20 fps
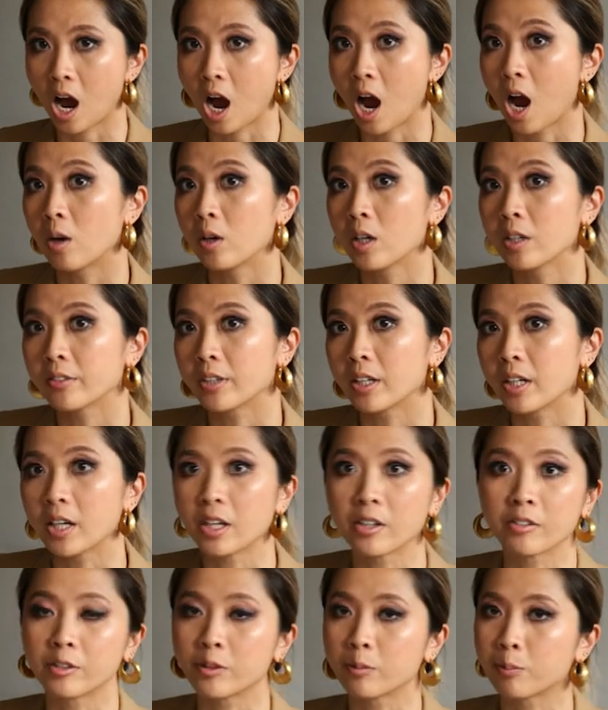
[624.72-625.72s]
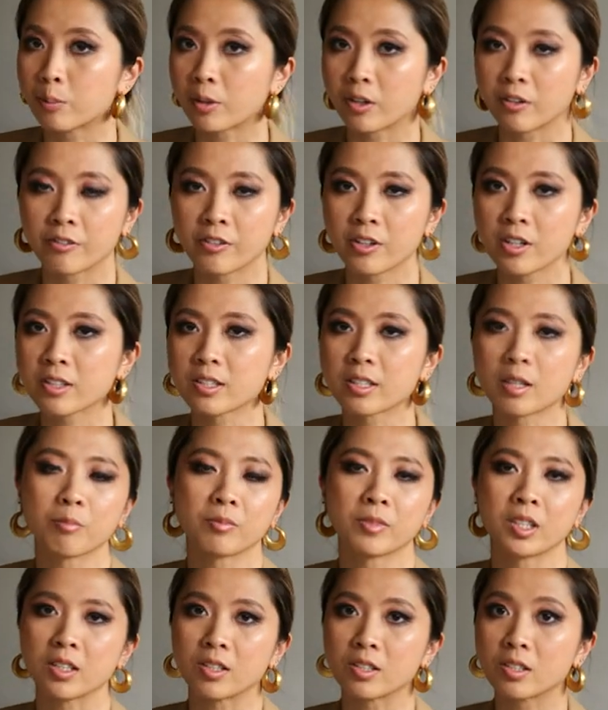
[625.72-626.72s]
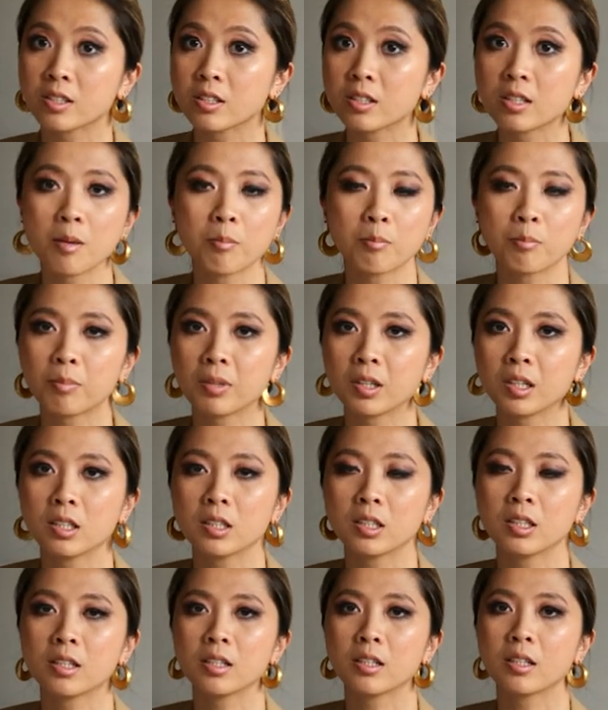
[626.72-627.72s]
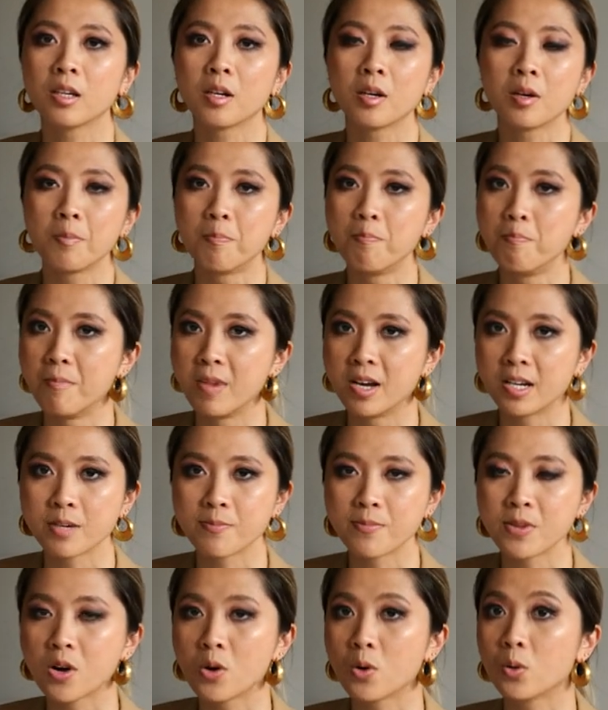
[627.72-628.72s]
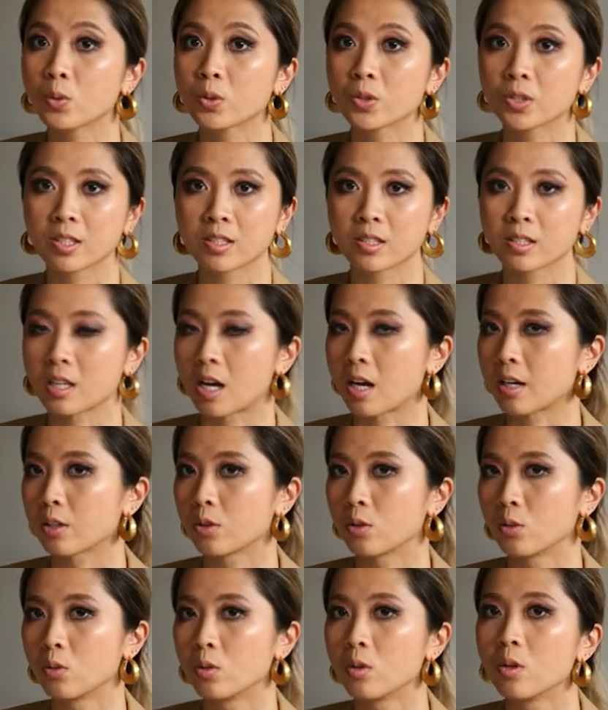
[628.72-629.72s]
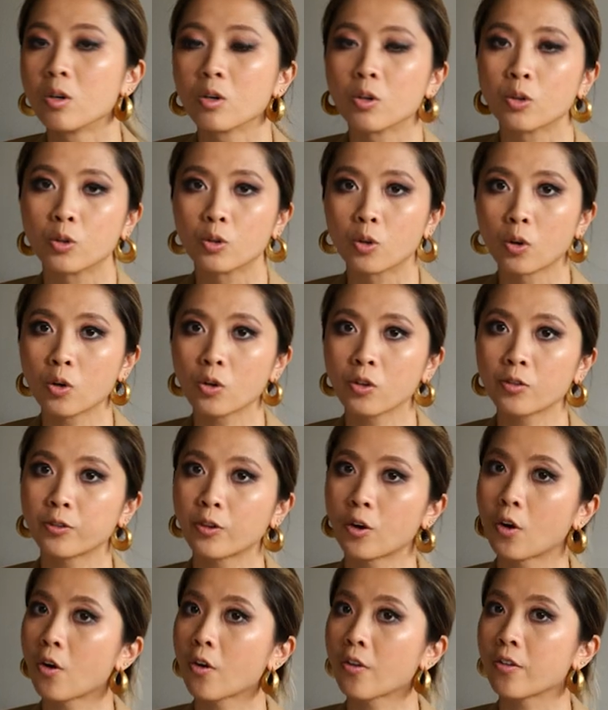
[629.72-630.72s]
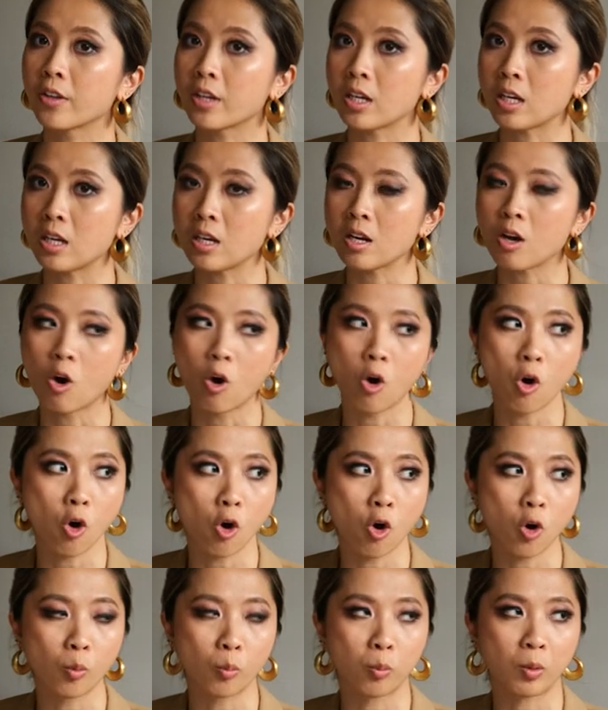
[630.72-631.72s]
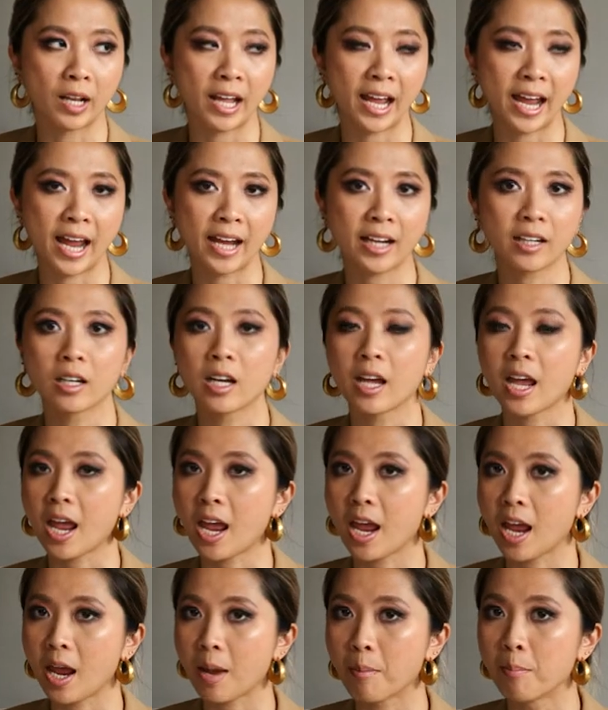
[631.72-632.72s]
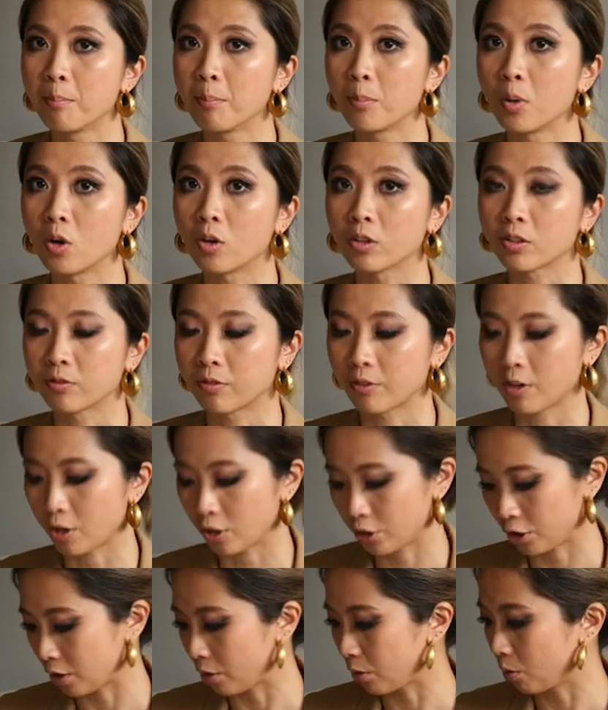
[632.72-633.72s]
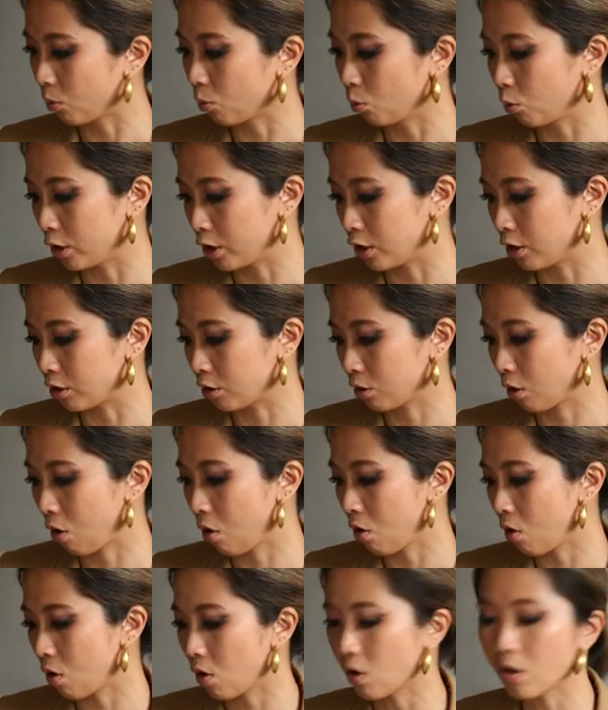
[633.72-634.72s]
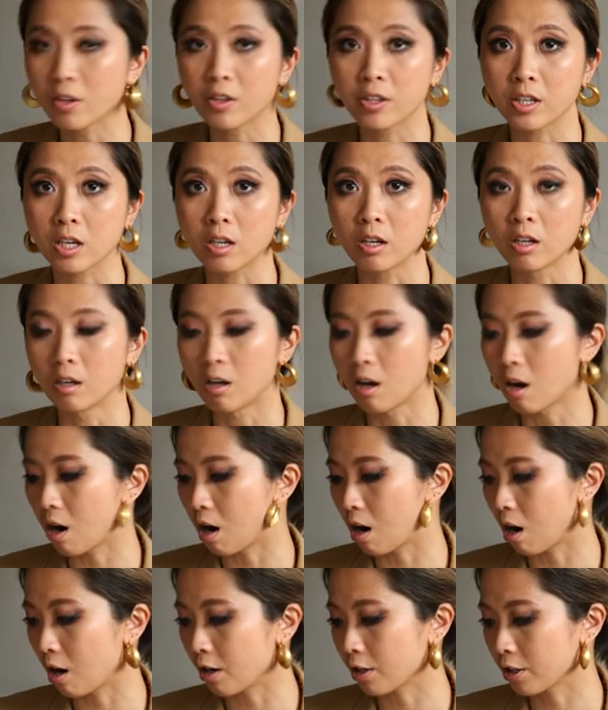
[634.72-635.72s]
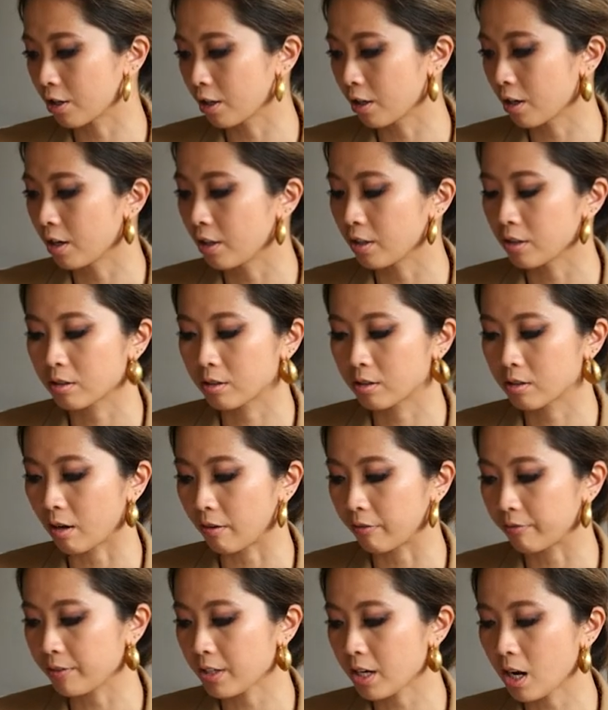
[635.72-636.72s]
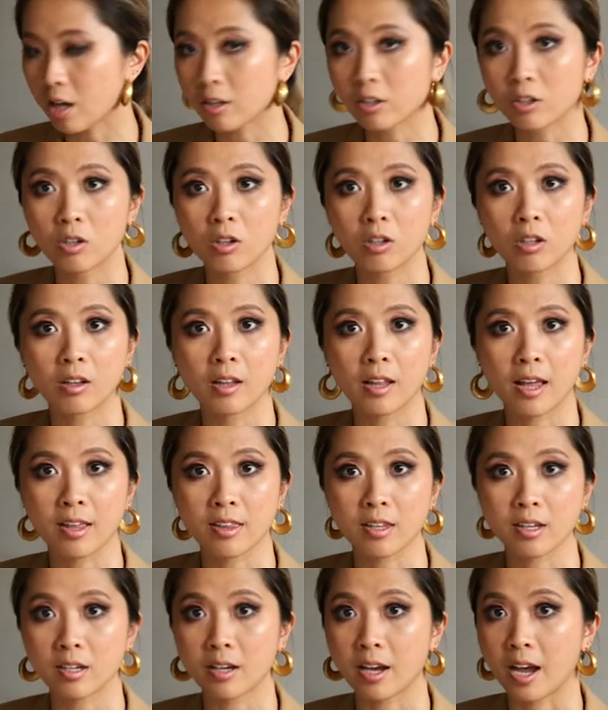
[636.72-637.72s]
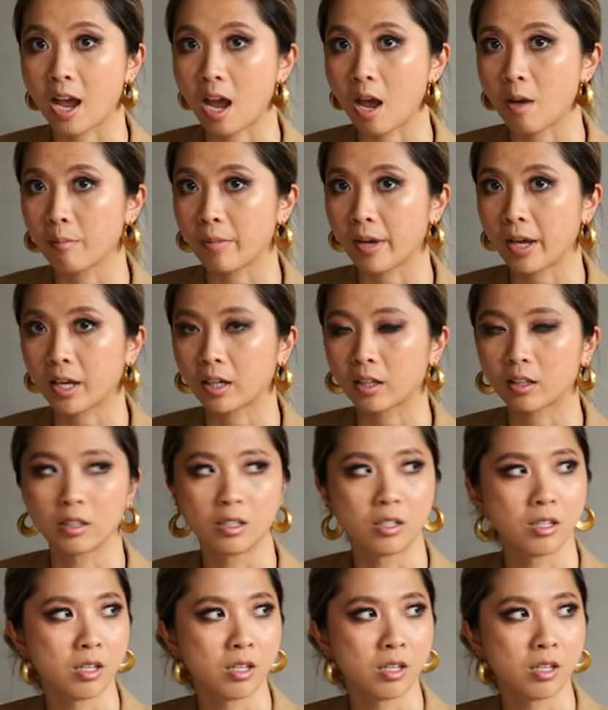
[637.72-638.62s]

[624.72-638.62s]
However, if you prefer something simpler, minimal, subtle, go for the all black embossed version, which is called the large Saffiano leather handbag.